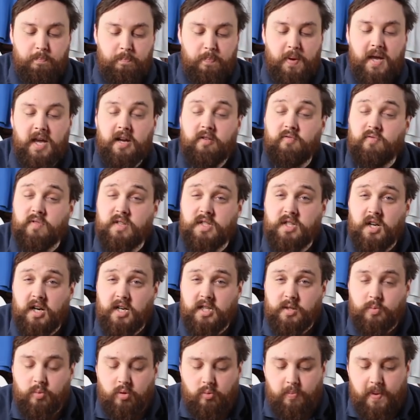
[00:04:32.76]
Big
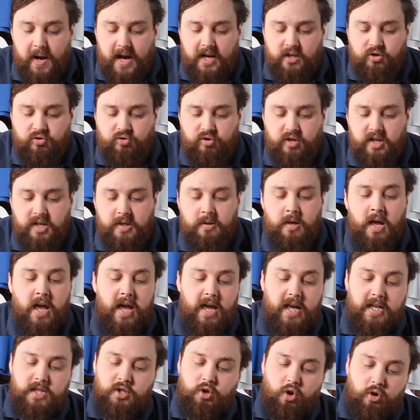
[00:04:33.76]
rechargeable battery.
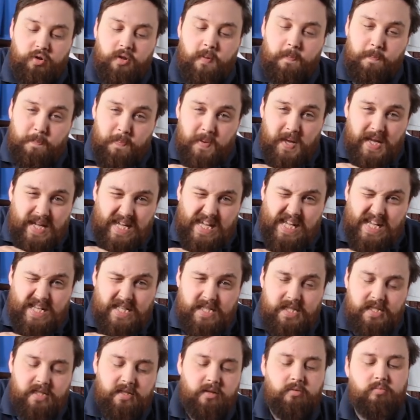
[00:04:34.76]
It's not the
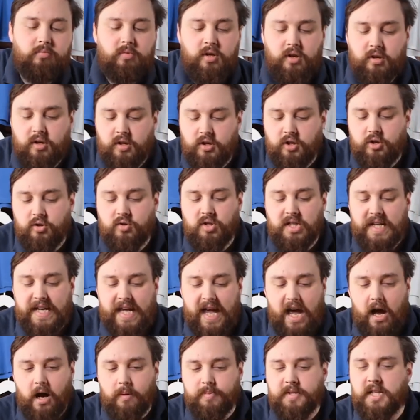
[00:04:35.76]
biggest. You can usually
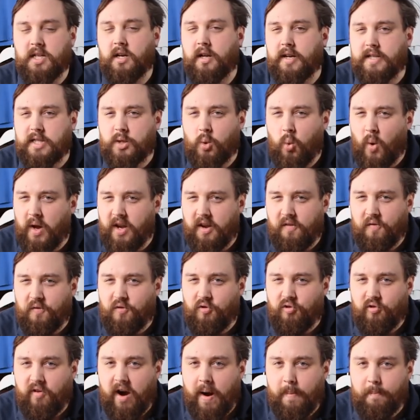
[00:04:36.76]
get up to like
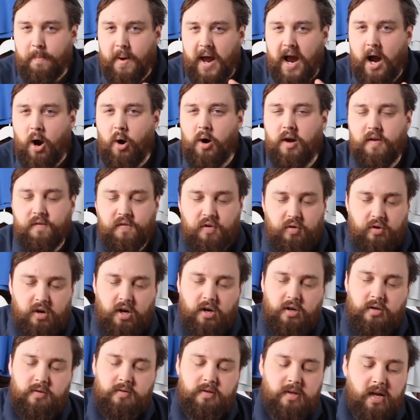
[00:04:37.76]
24 amp hour if you're
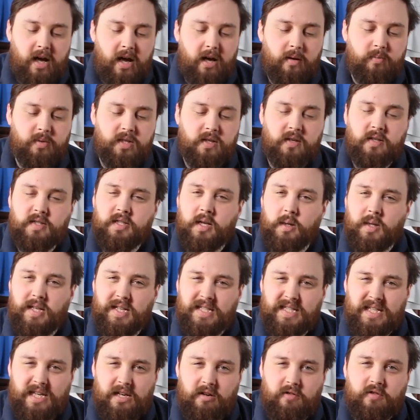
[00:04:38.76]
going sort of
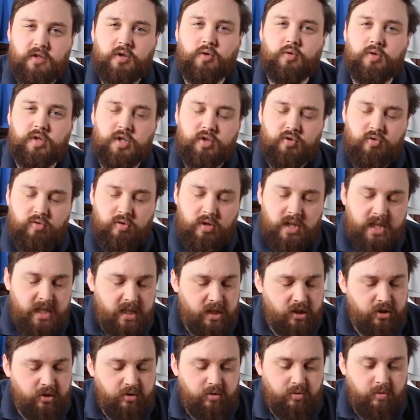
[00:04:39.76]
something serious or you're trying
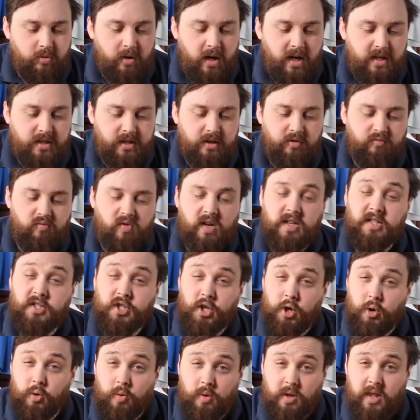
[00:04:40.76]
to sort of run
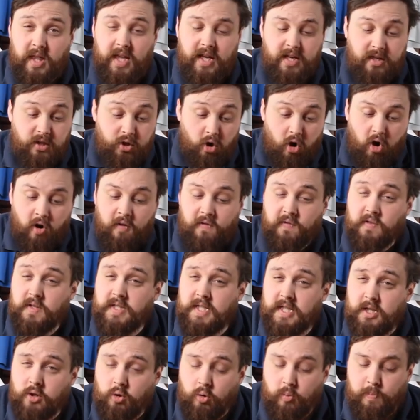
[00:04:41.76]
two things off a
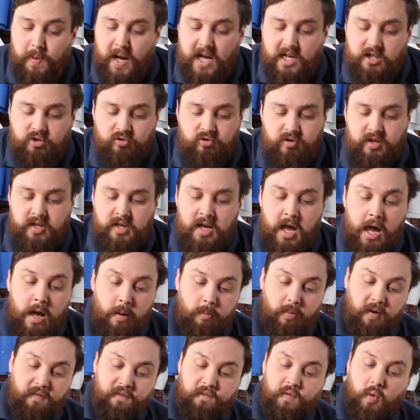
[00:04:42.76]
single battery.
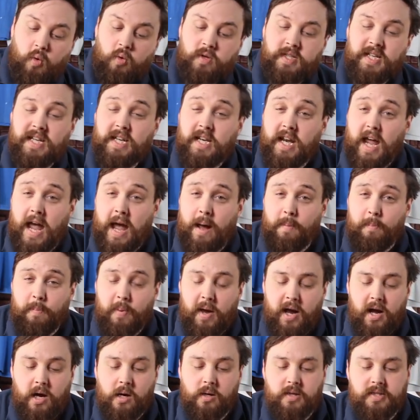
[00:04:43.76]
But 14
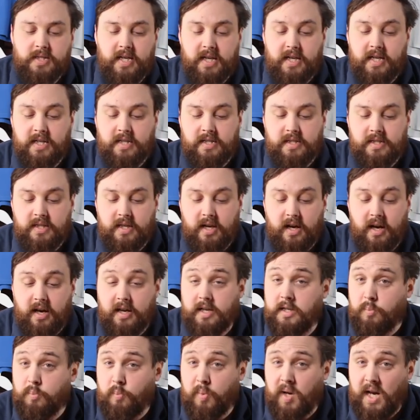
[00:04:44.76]
amp hours is
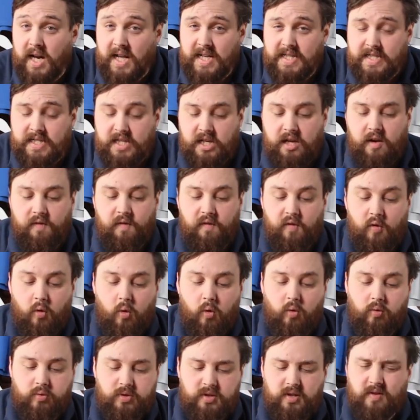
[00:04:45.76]
plenty
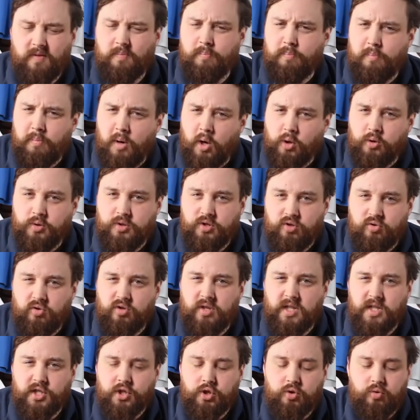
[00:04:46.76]
for sort of most
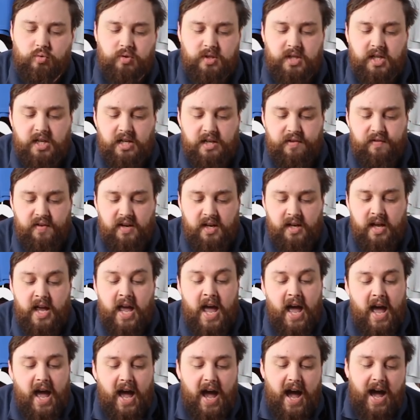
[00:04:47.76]
traditional diving.
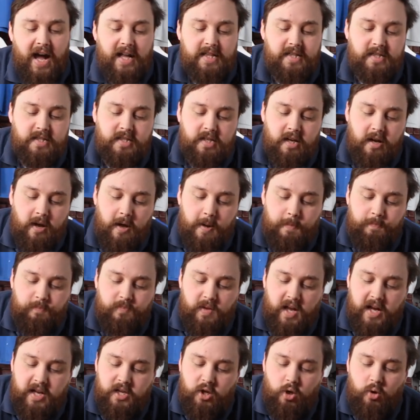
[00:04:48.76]
And
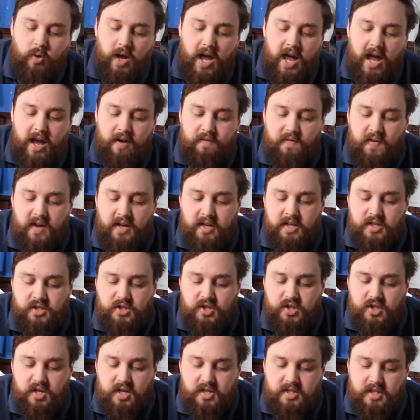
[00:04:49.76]
you have an
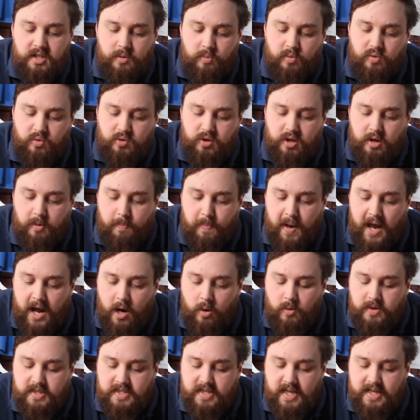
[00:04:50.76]
adjustable sort of
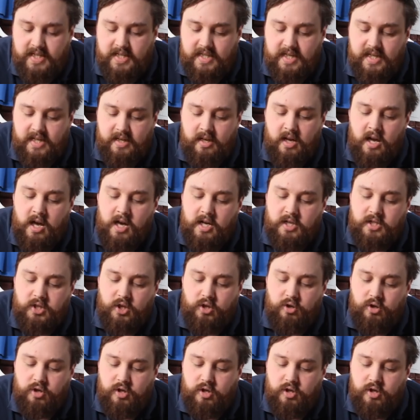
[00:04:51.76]
power setting, so